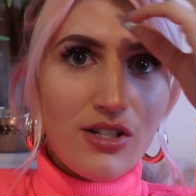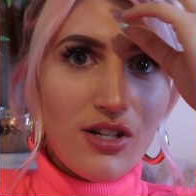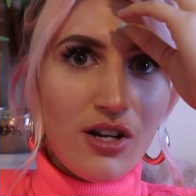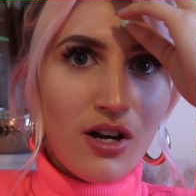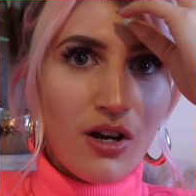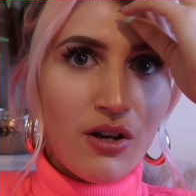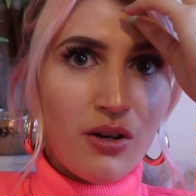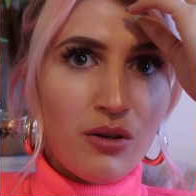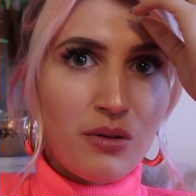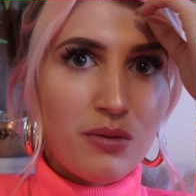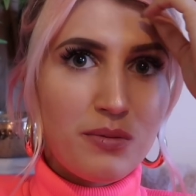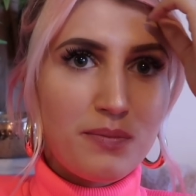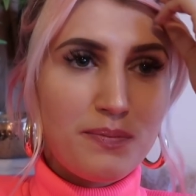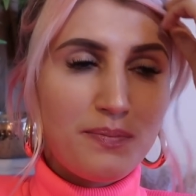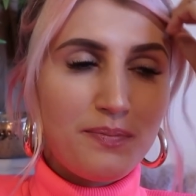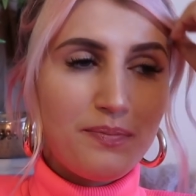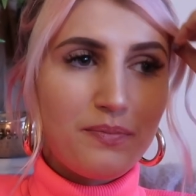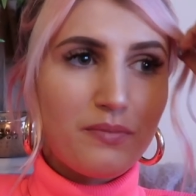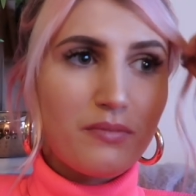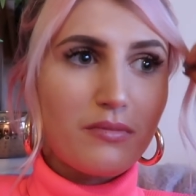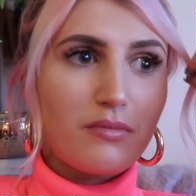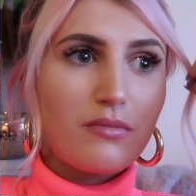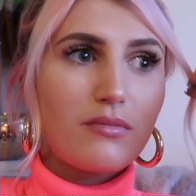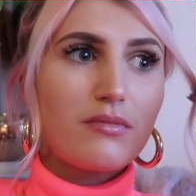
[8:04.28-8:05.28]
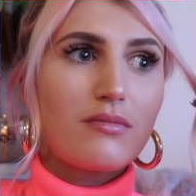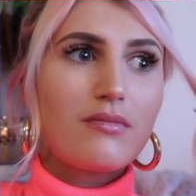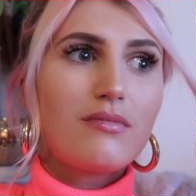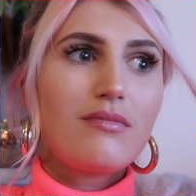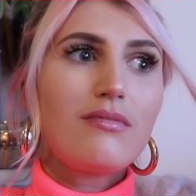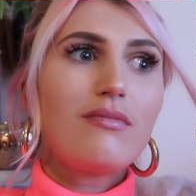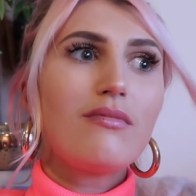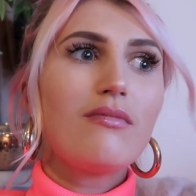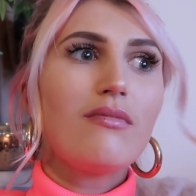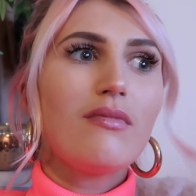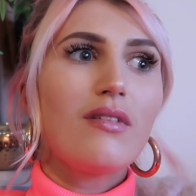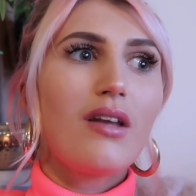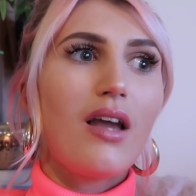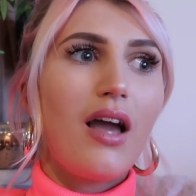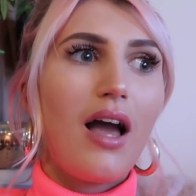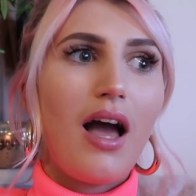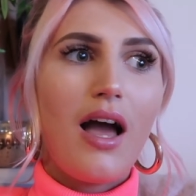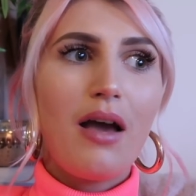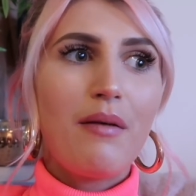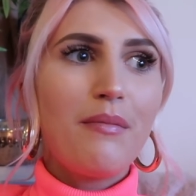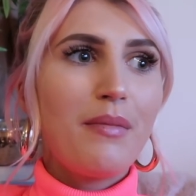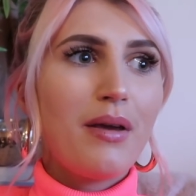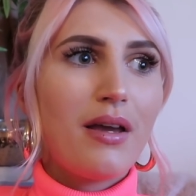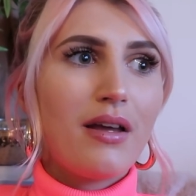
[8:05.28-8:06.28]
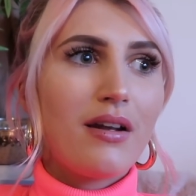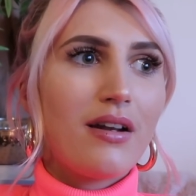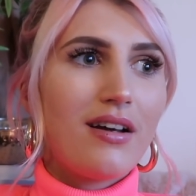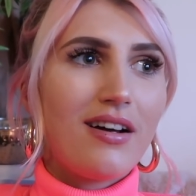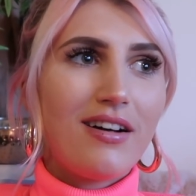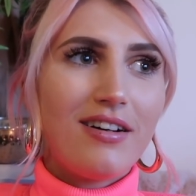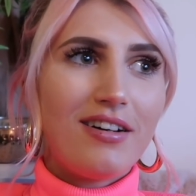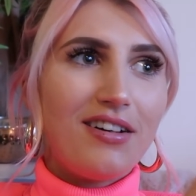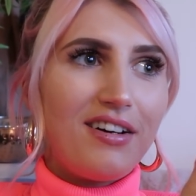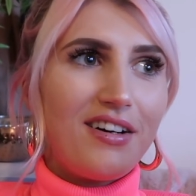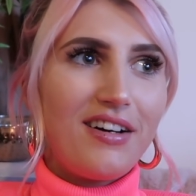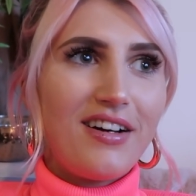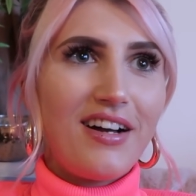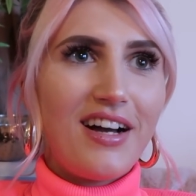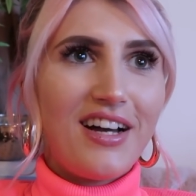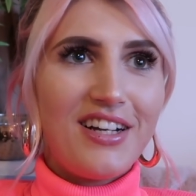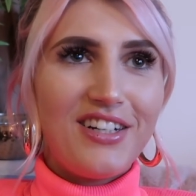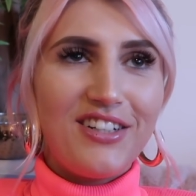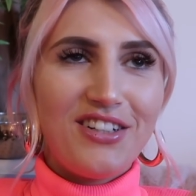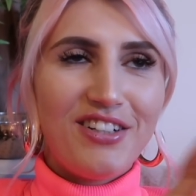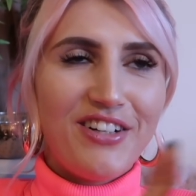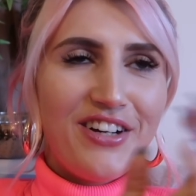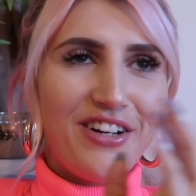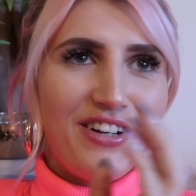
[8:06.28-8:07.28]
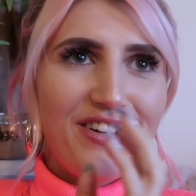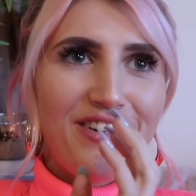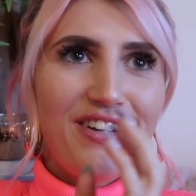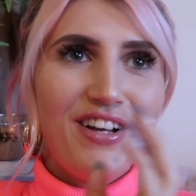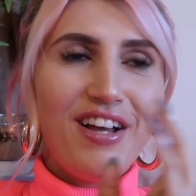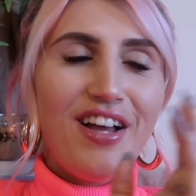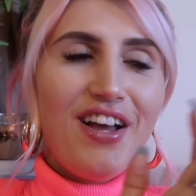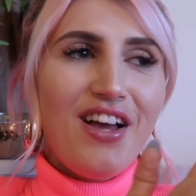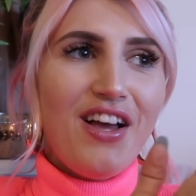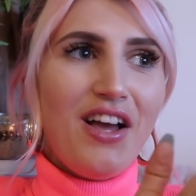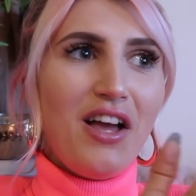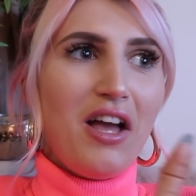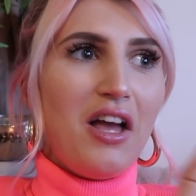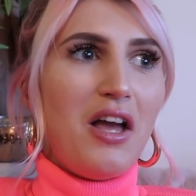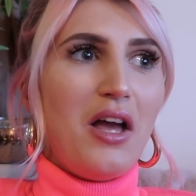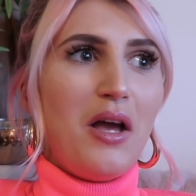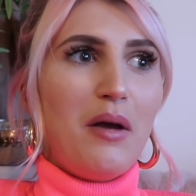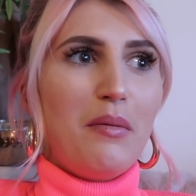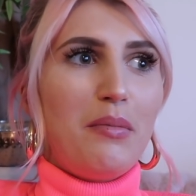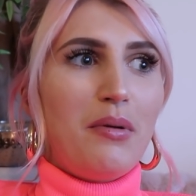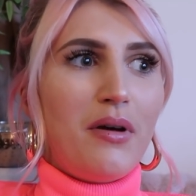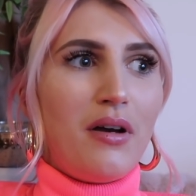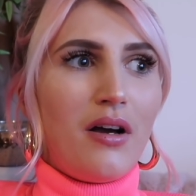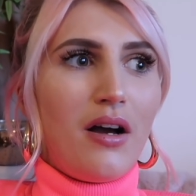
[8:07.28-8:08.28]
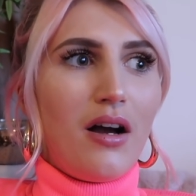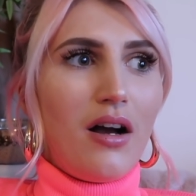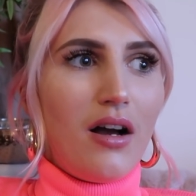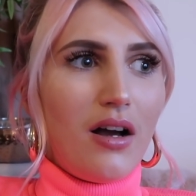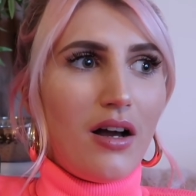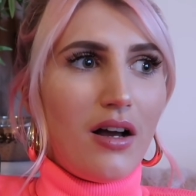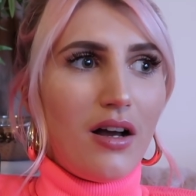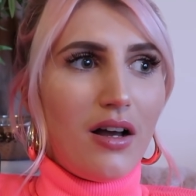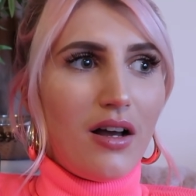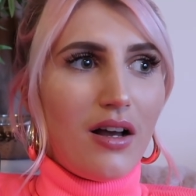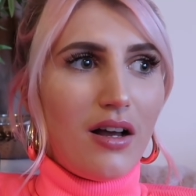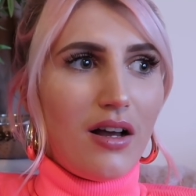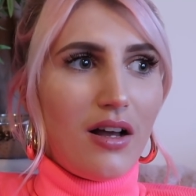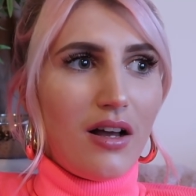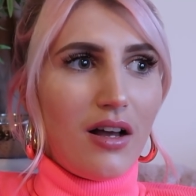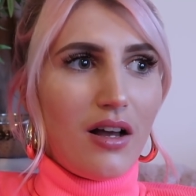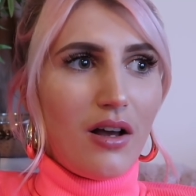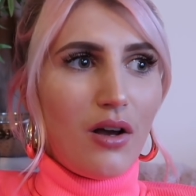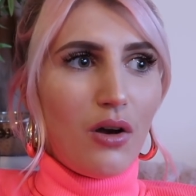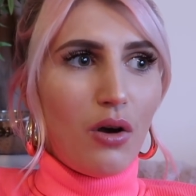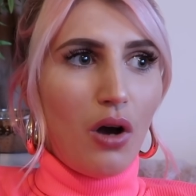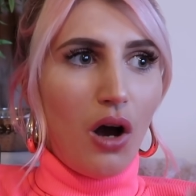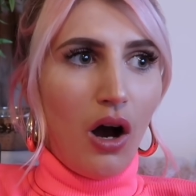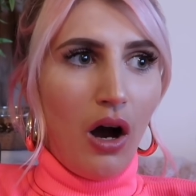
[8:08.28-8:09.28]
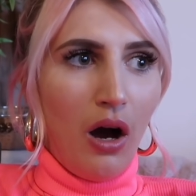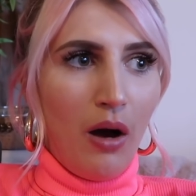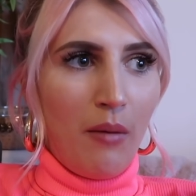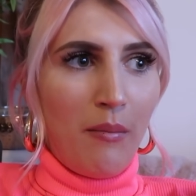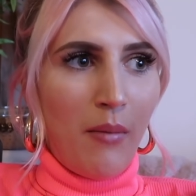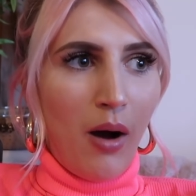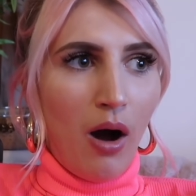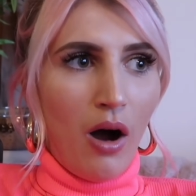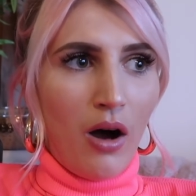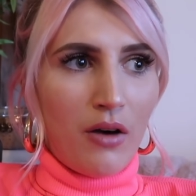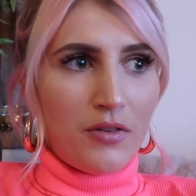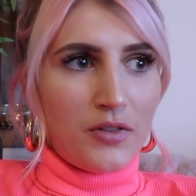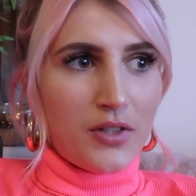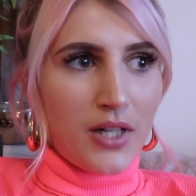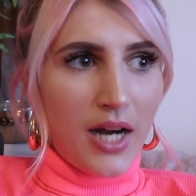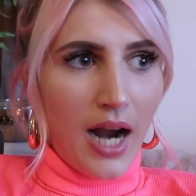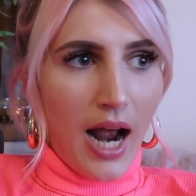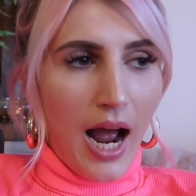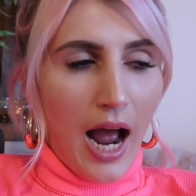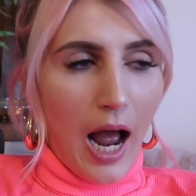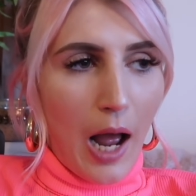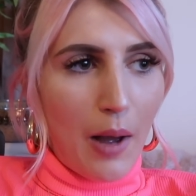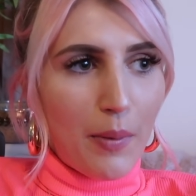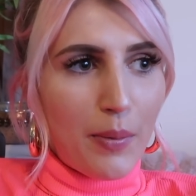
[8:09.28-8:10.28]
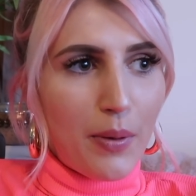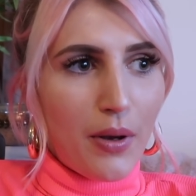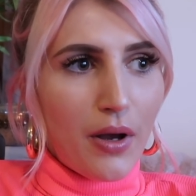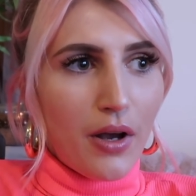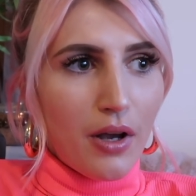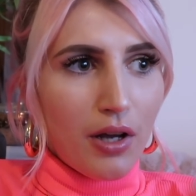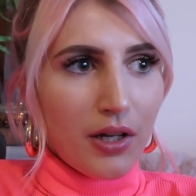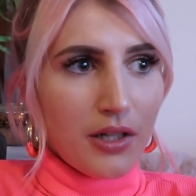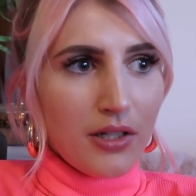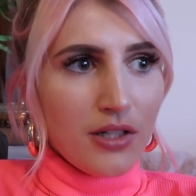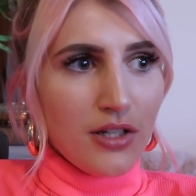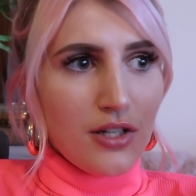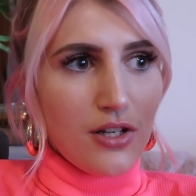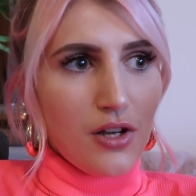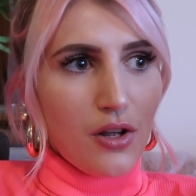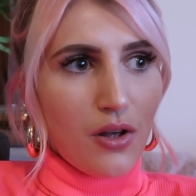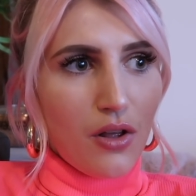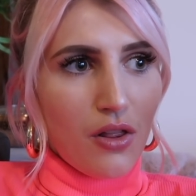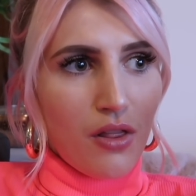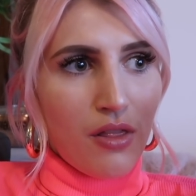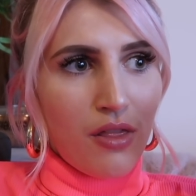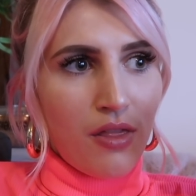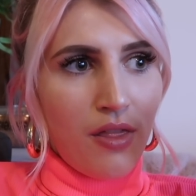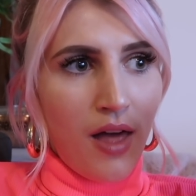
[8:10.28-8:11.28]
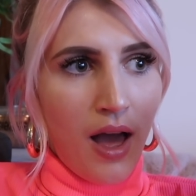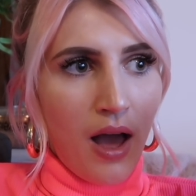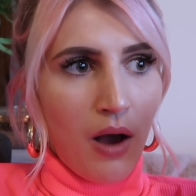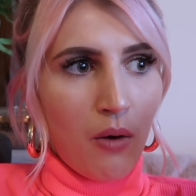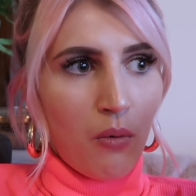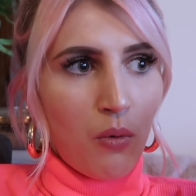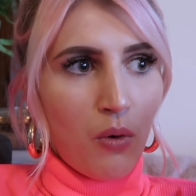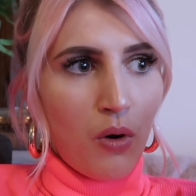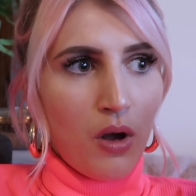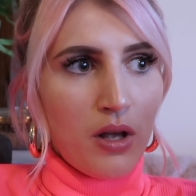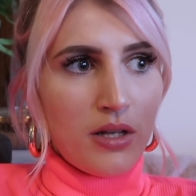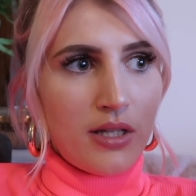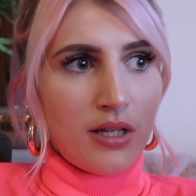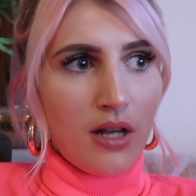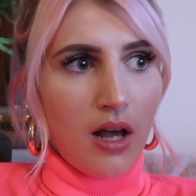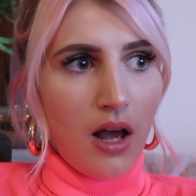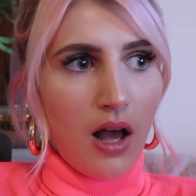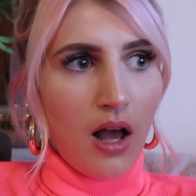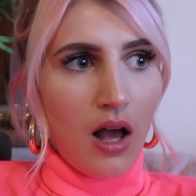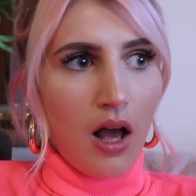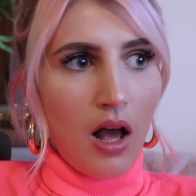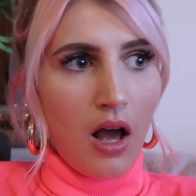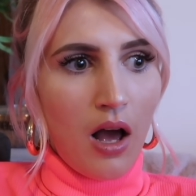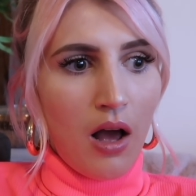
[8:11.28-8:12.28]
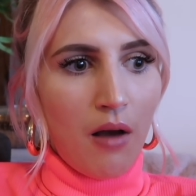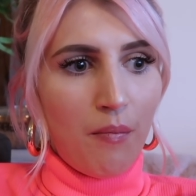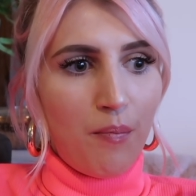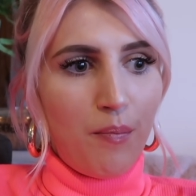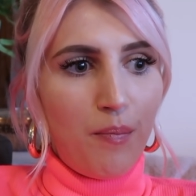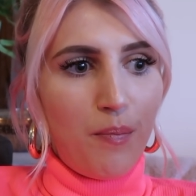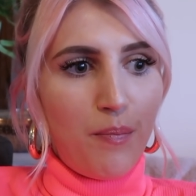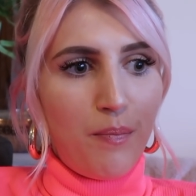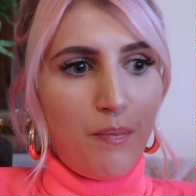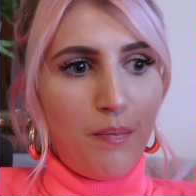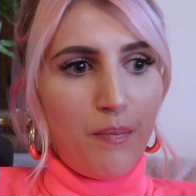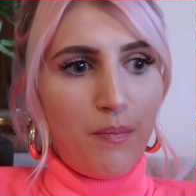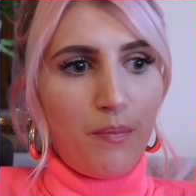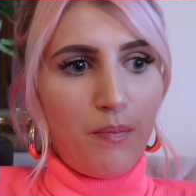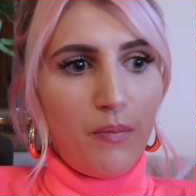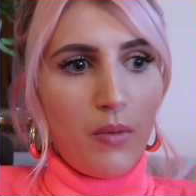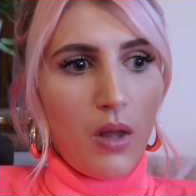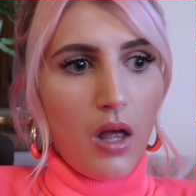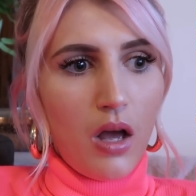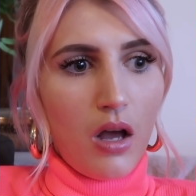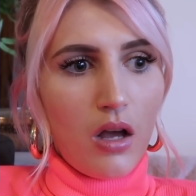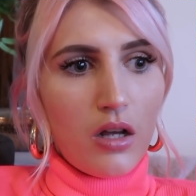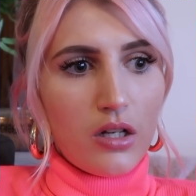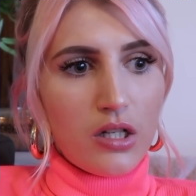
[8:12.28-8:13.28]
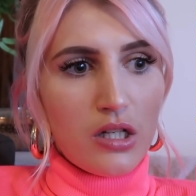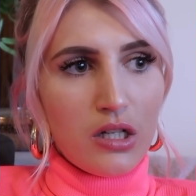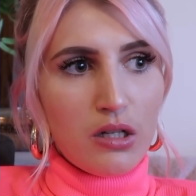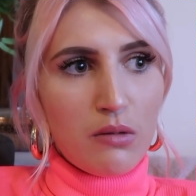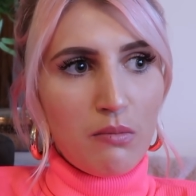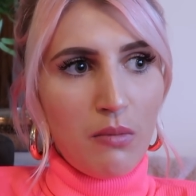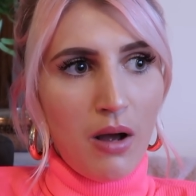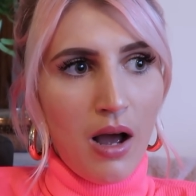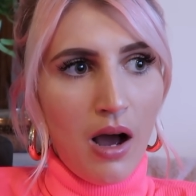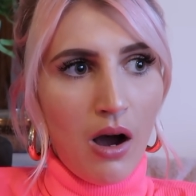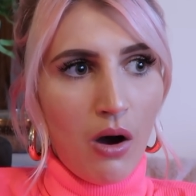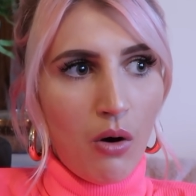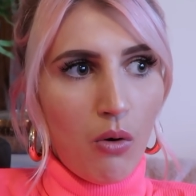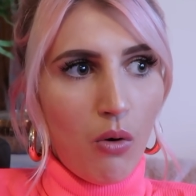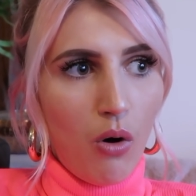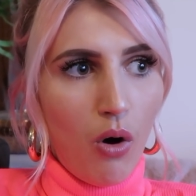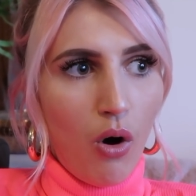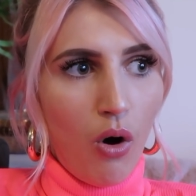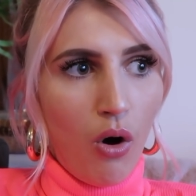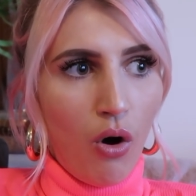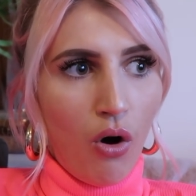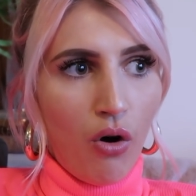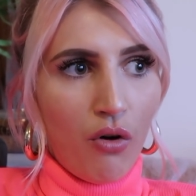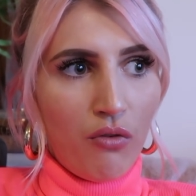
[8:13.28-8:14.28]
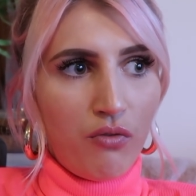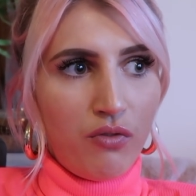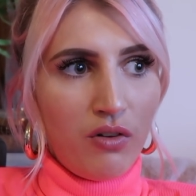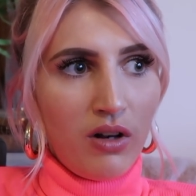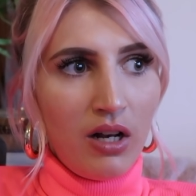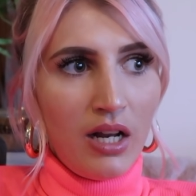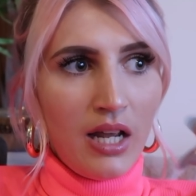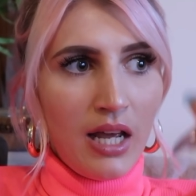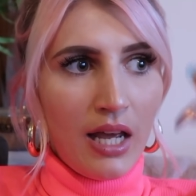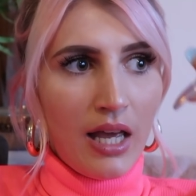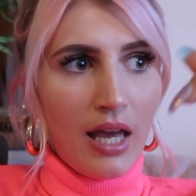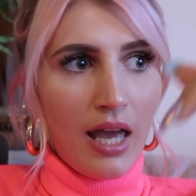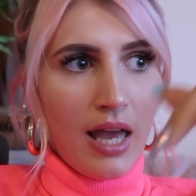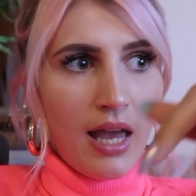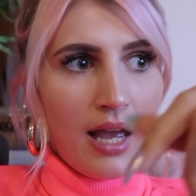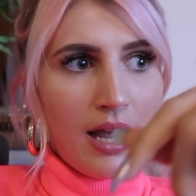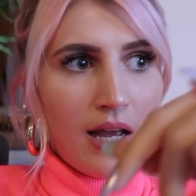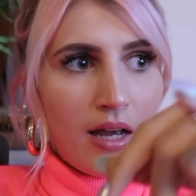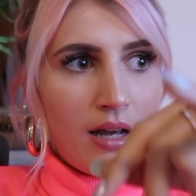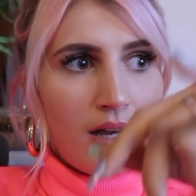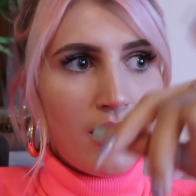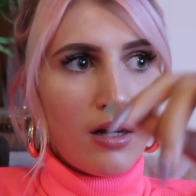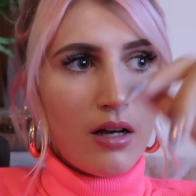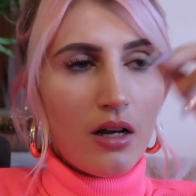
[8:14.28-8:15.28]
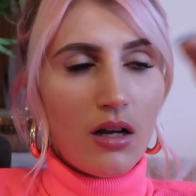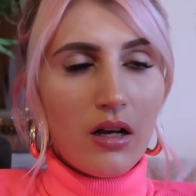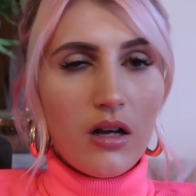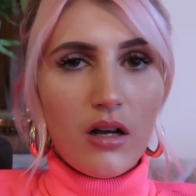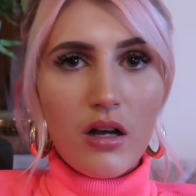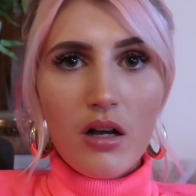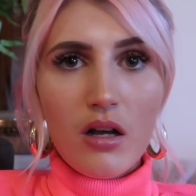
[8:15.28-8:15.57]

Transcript: So I mean, I don't know. But after it happened, there was a smell of leaking